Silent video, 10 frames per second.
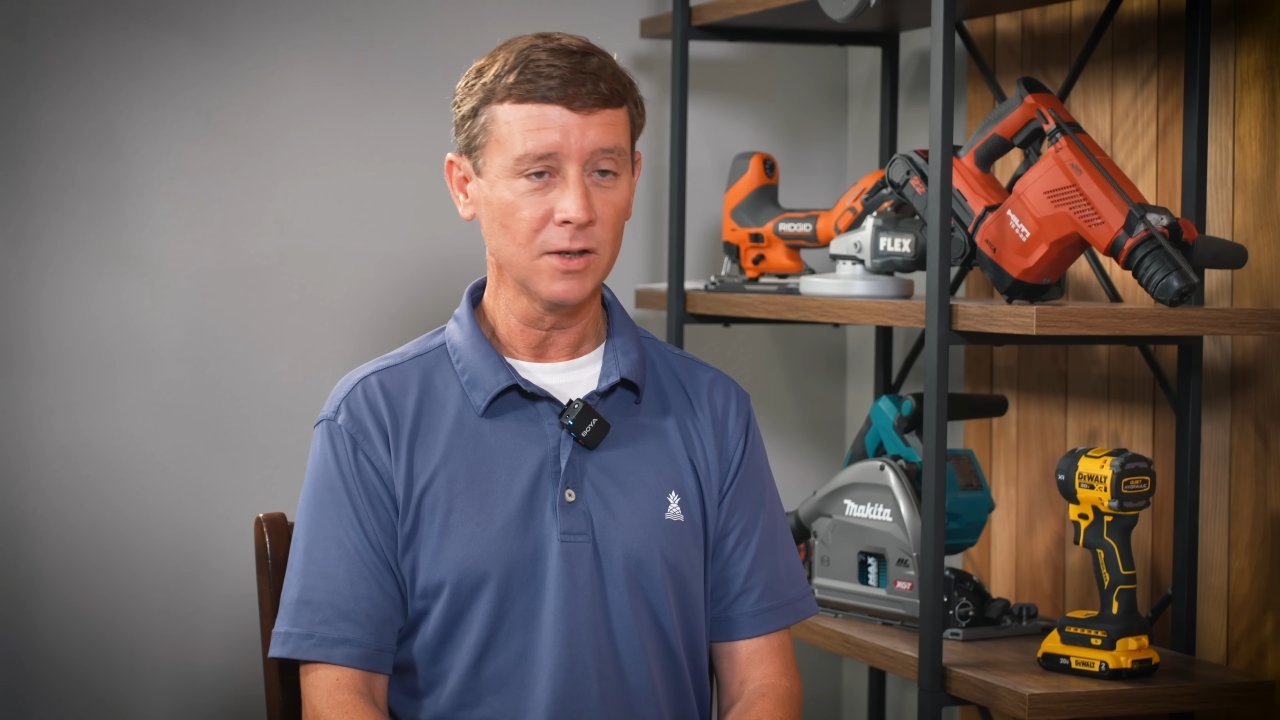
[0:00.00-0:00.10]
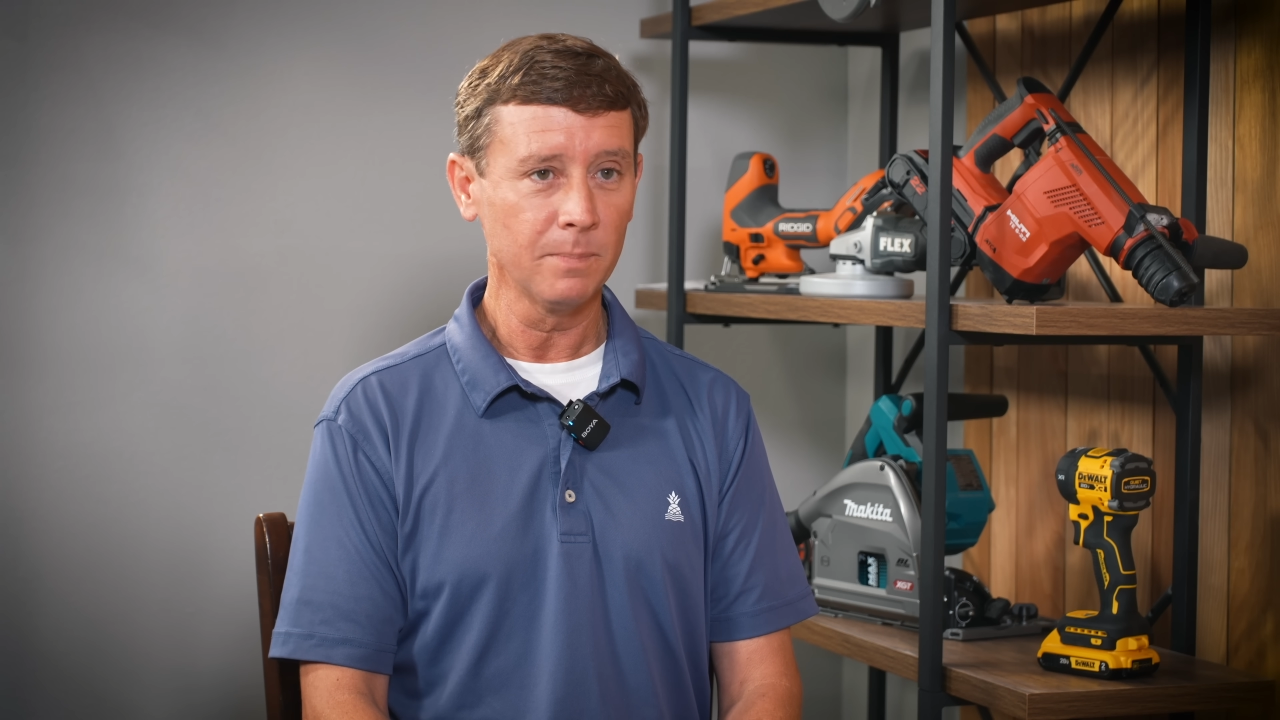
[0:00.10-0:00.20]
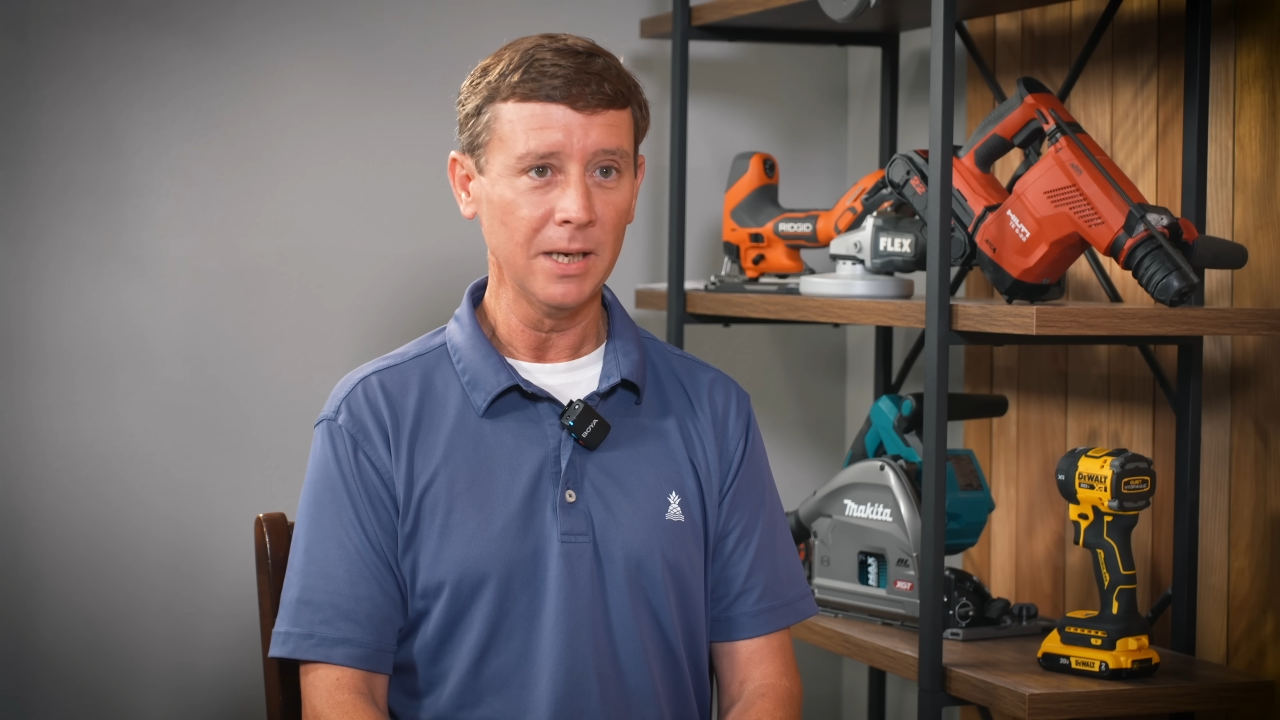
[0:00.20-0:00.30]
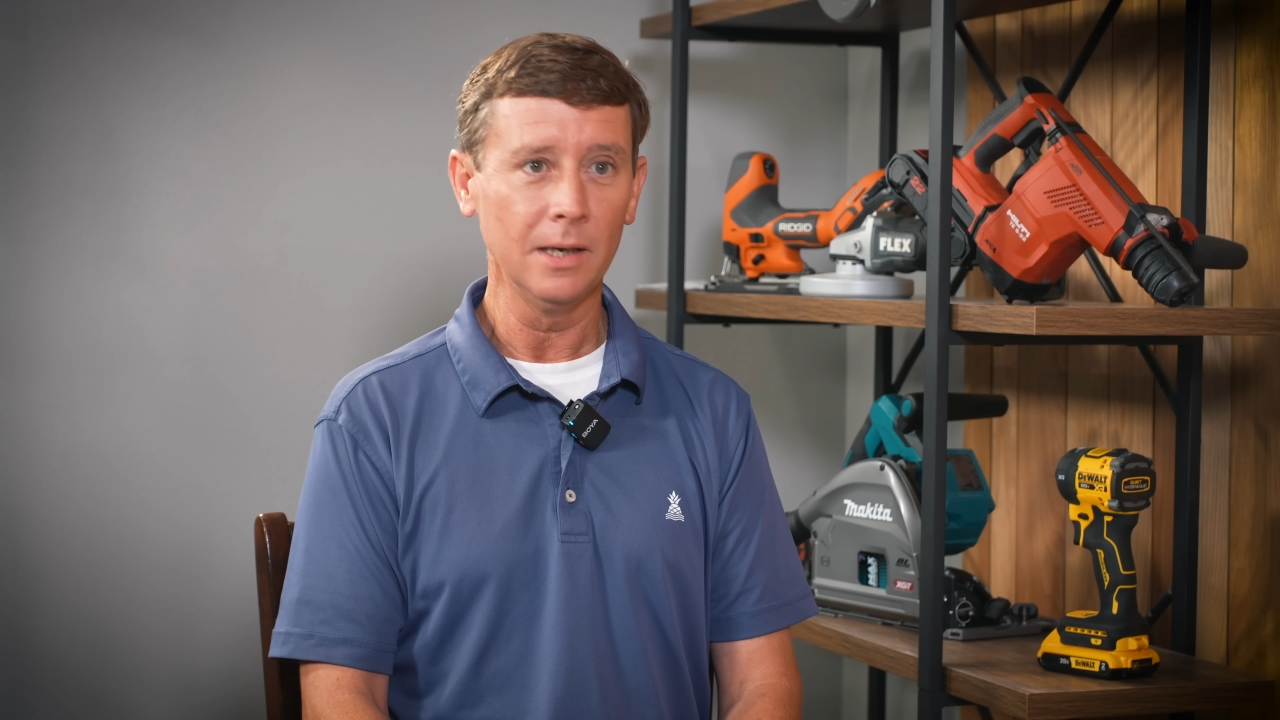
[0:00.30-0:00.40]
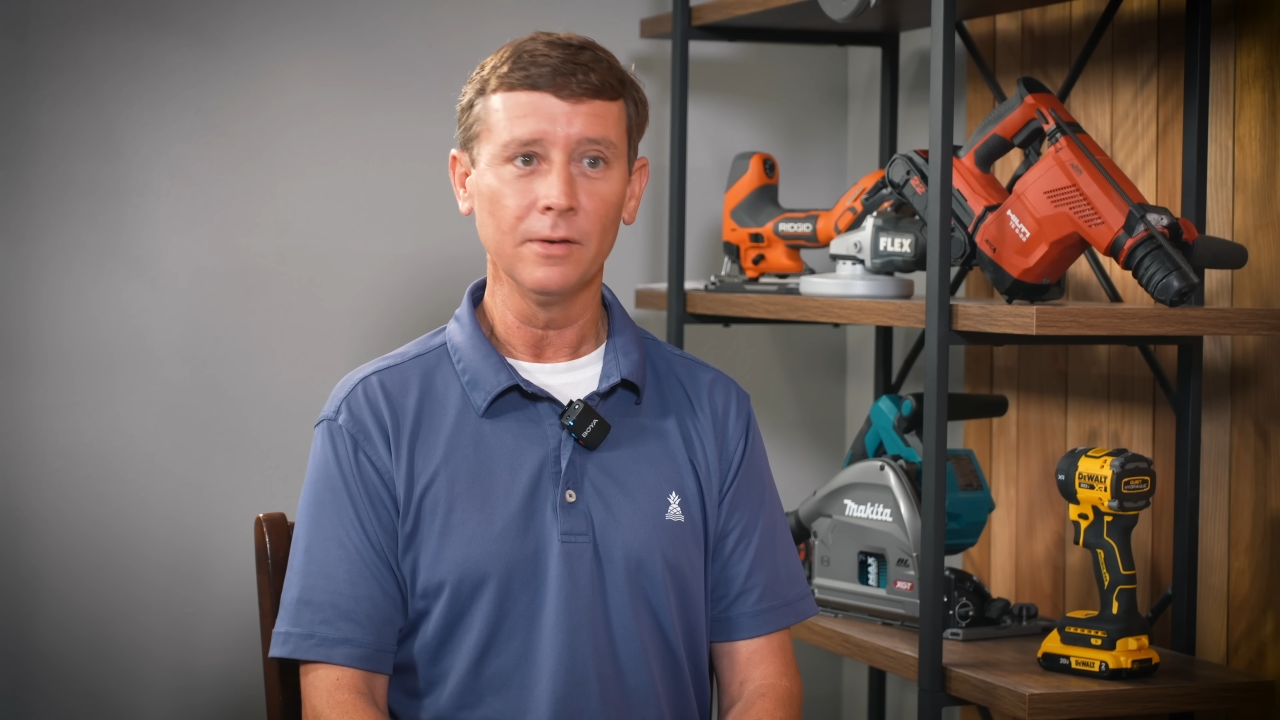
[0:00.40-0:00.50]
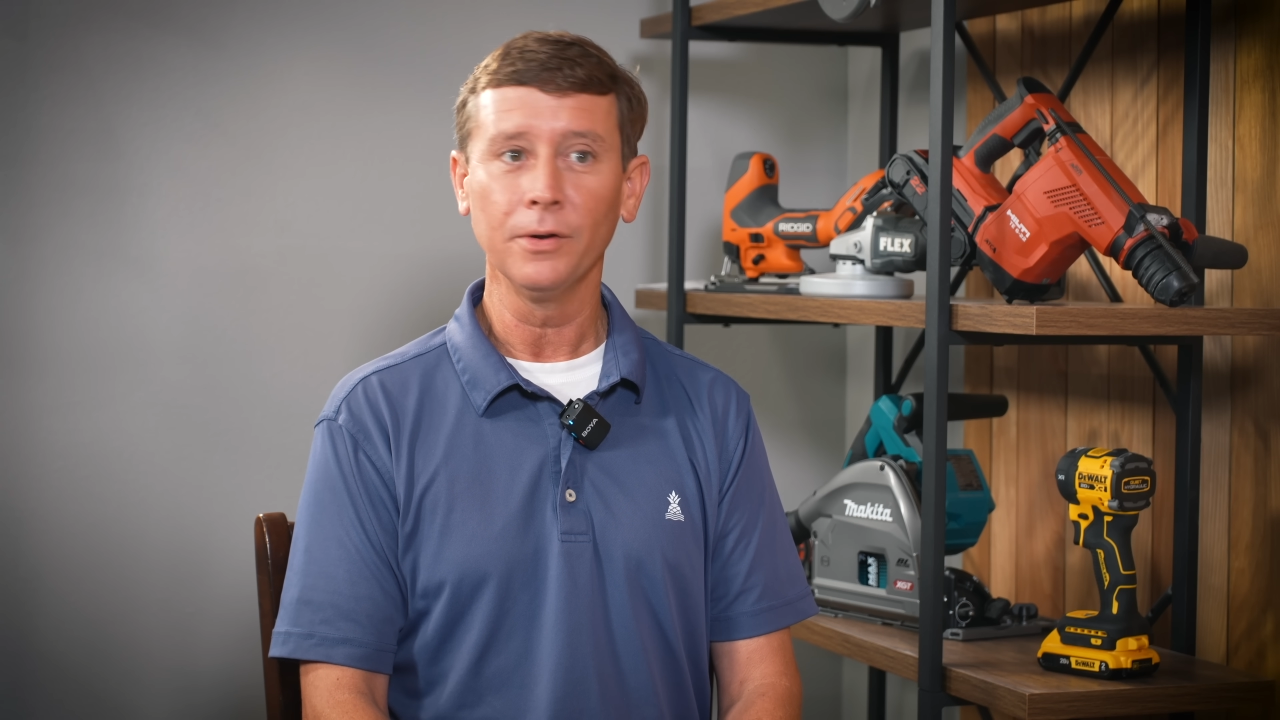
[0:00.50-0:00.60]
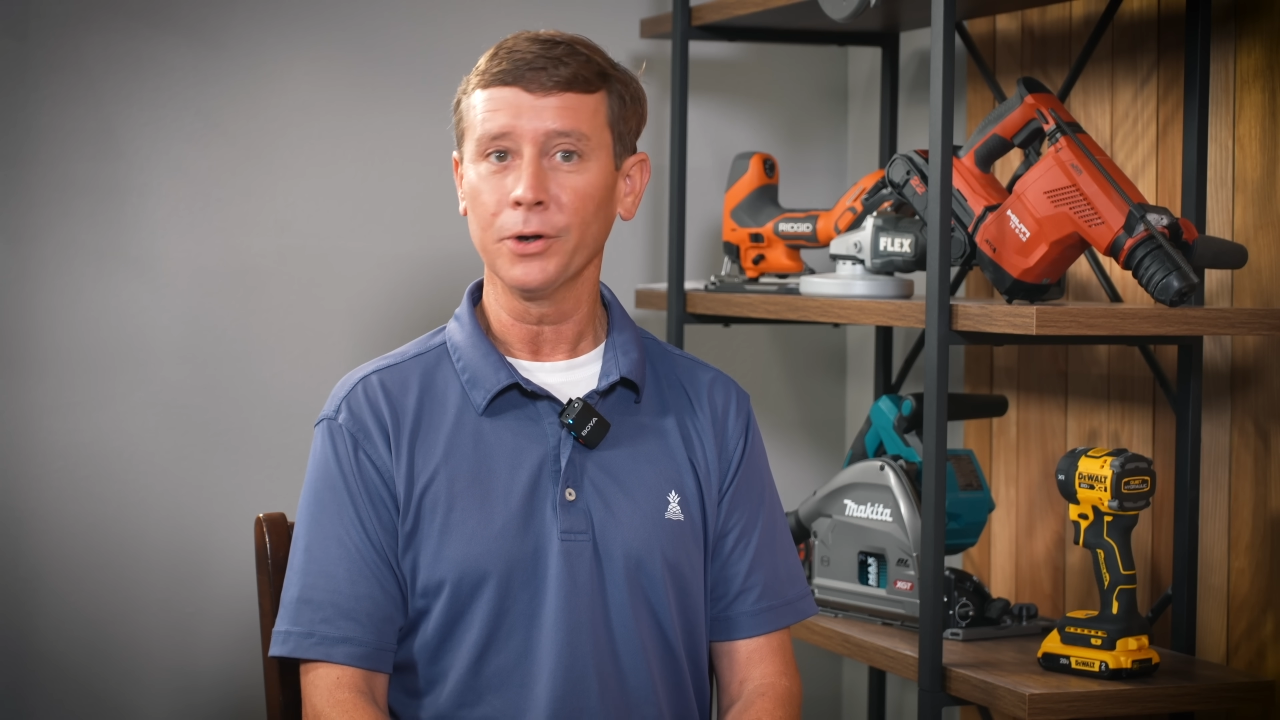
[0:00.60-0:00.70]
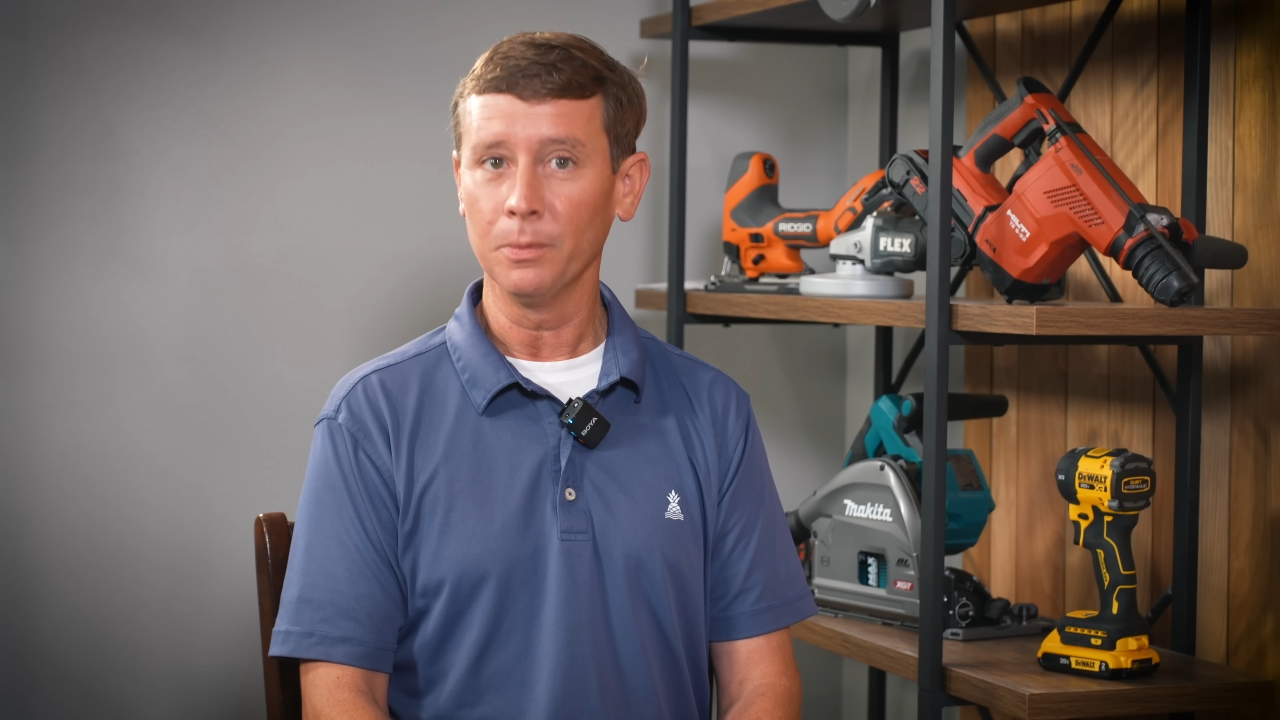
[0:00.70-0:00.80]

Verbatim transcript: speeds and the